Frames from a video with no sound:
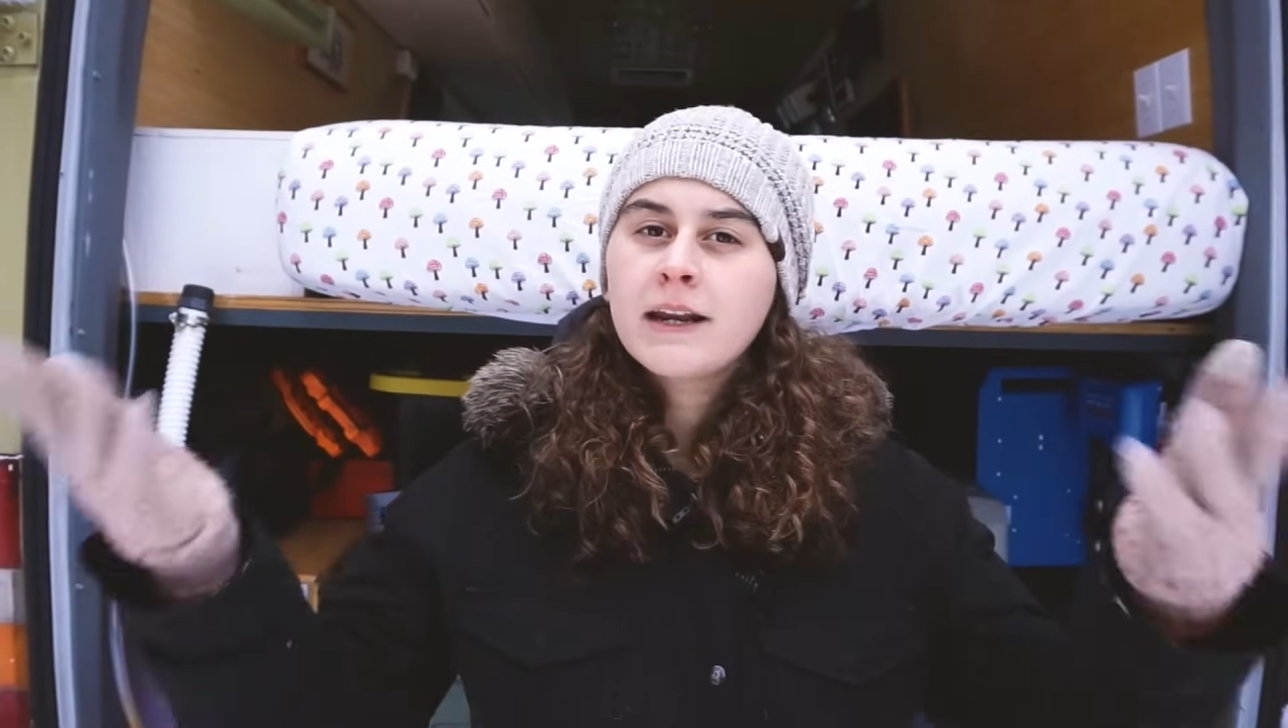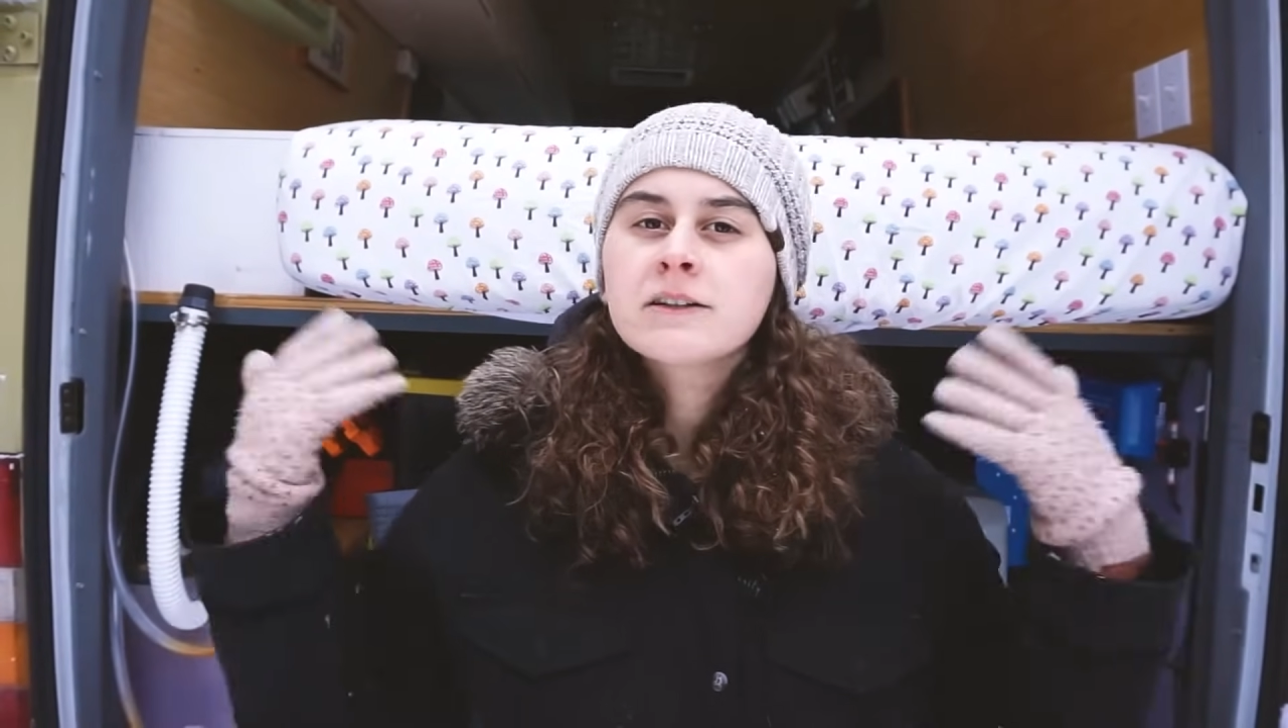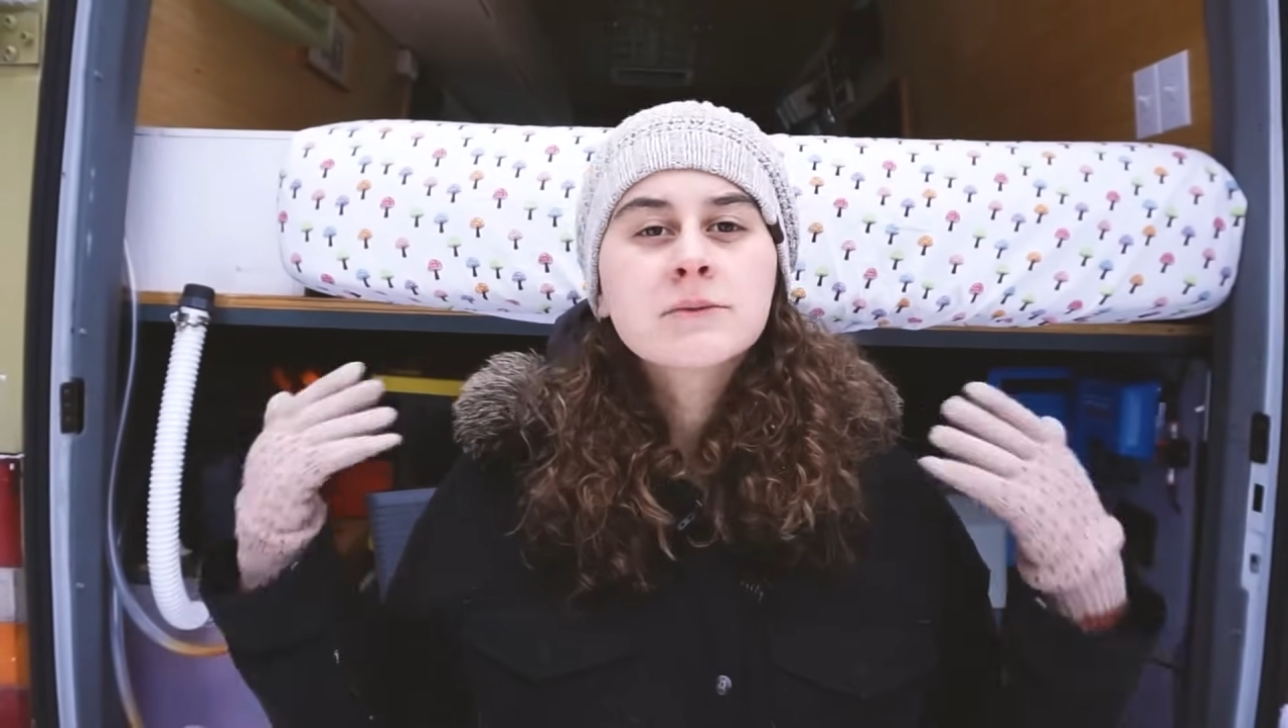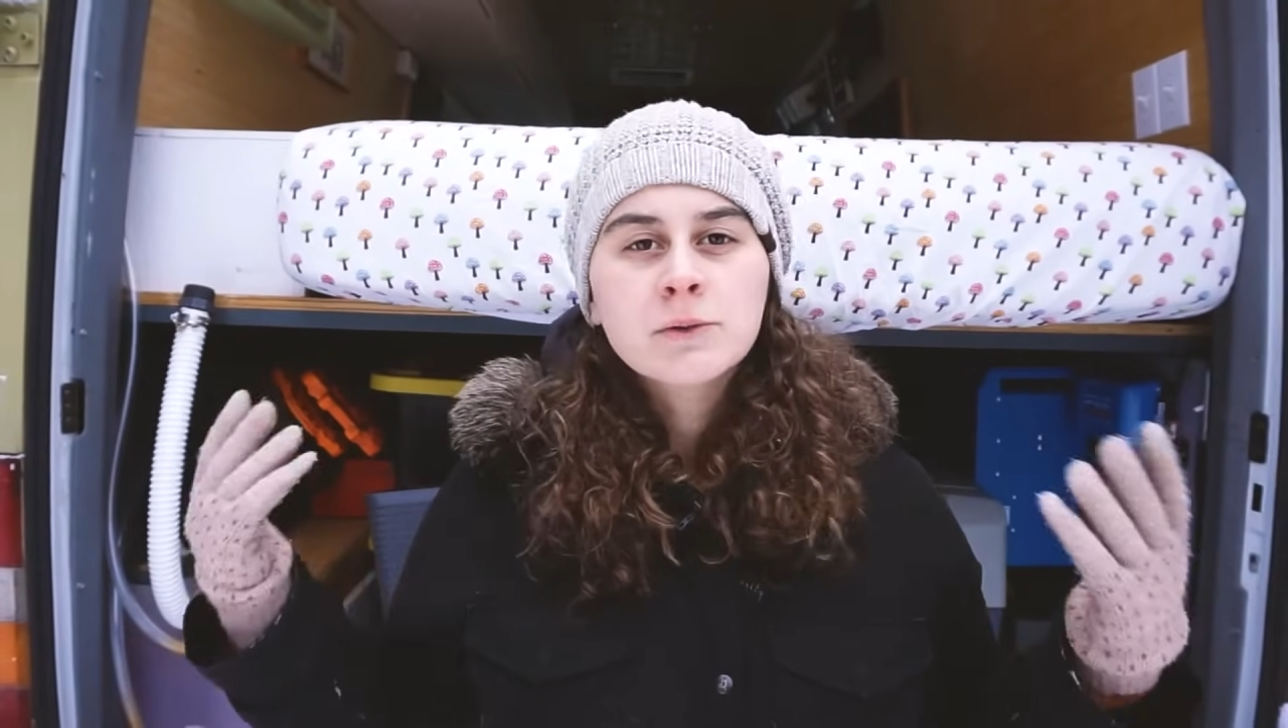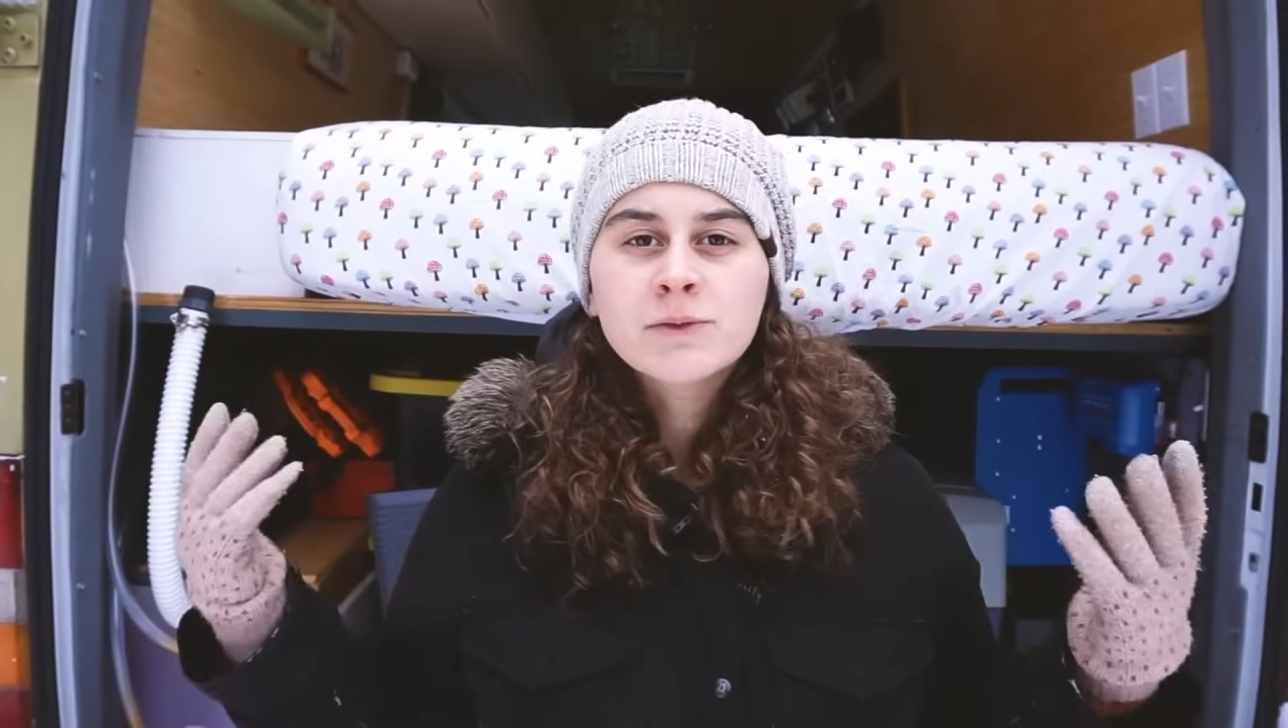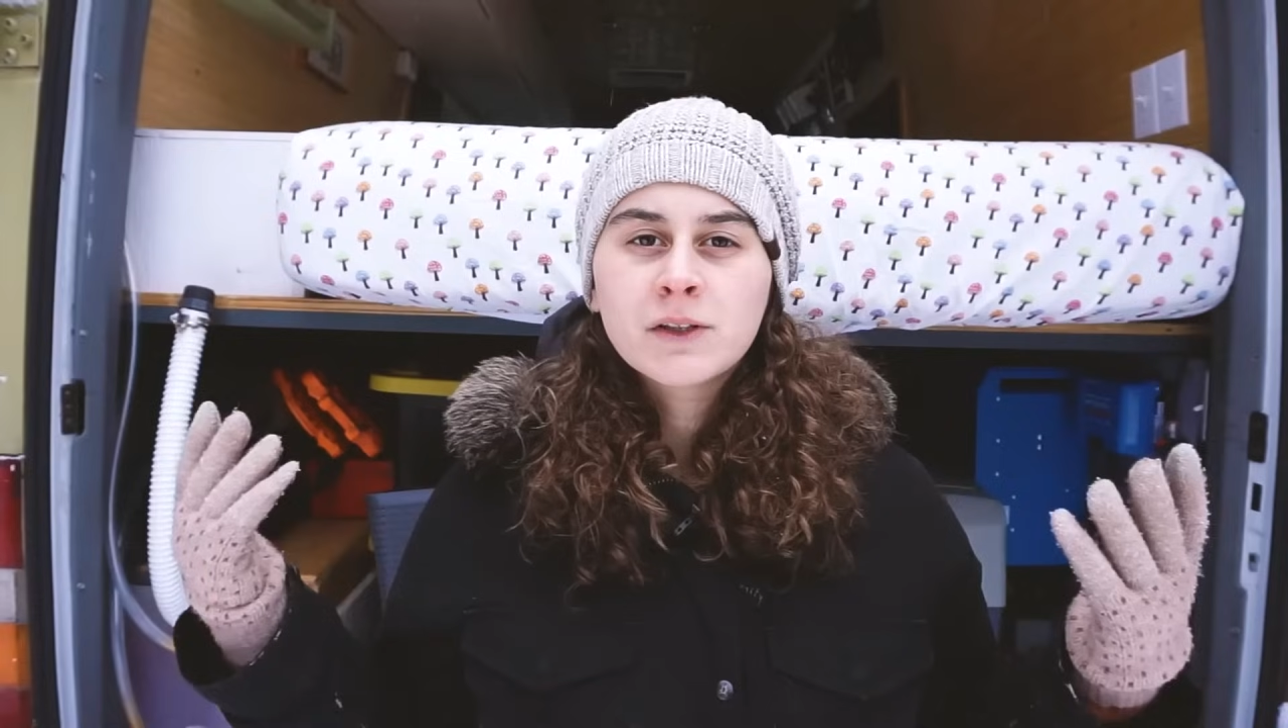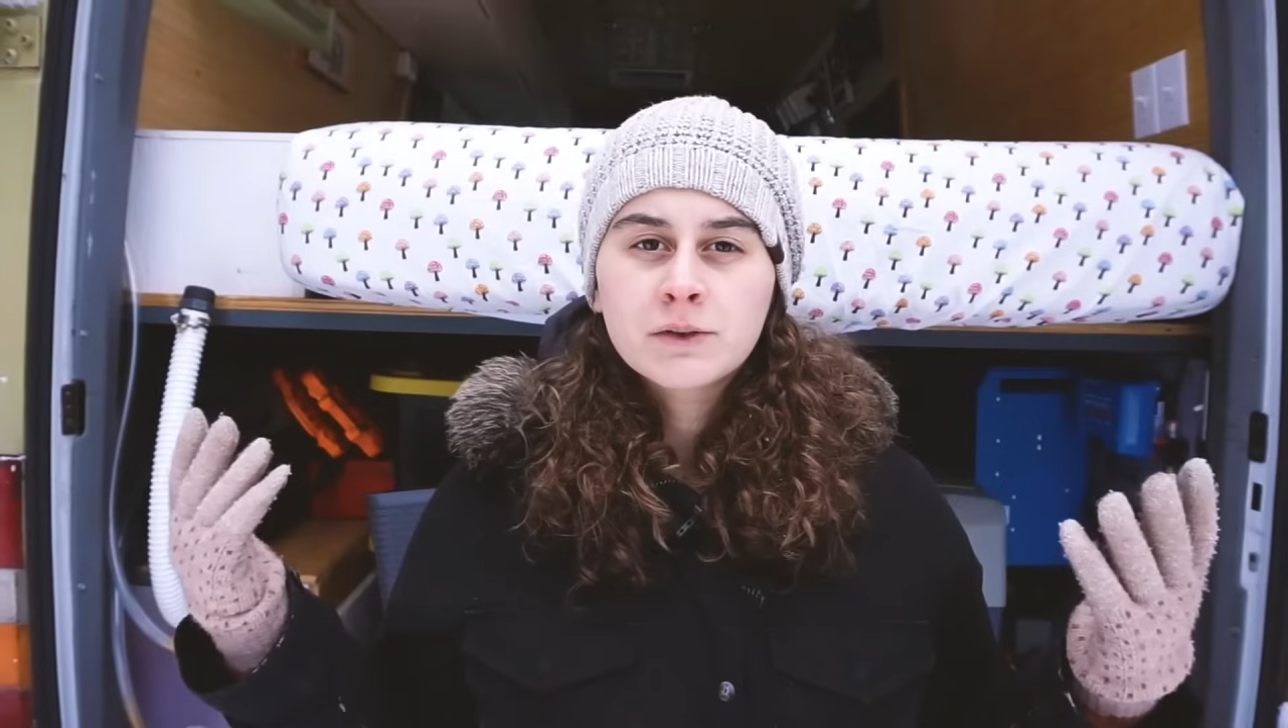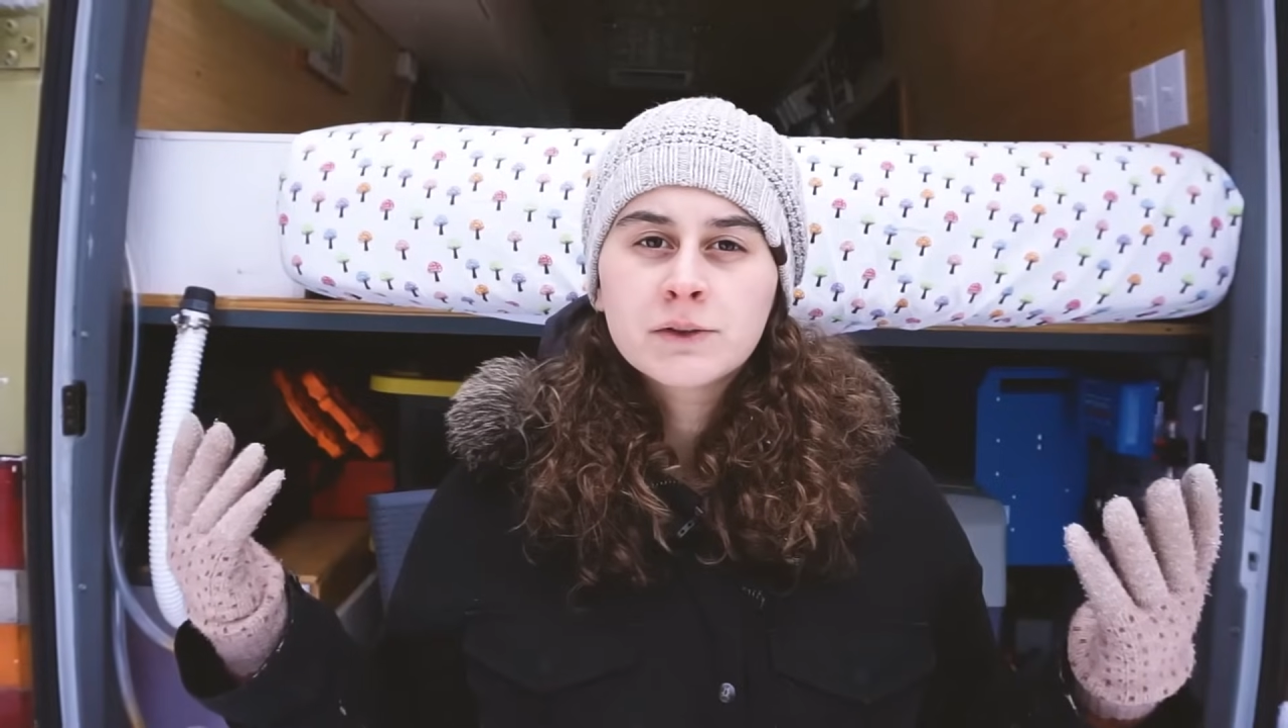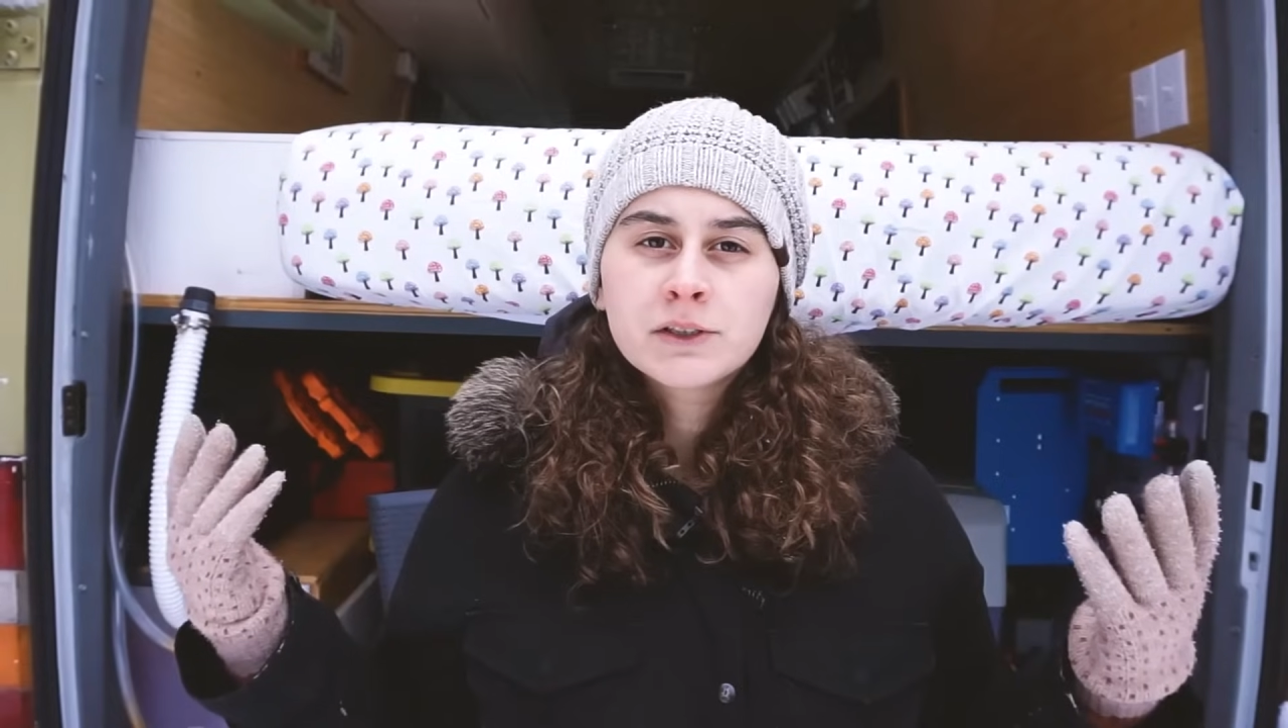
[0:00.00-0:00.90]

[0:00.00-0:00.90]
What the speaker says: air is moving through